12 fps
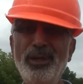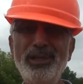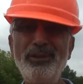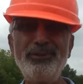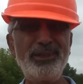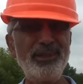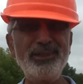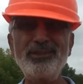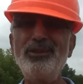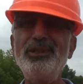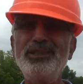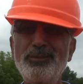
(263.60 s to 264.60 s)
Everything
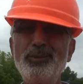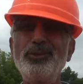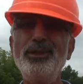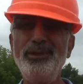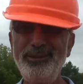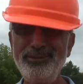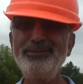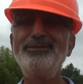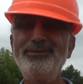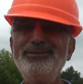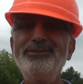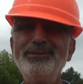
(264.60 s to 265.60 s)
is going smoothly.
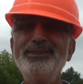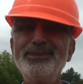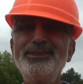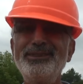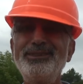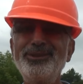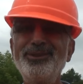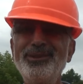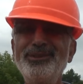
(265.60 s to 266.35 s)
Sure.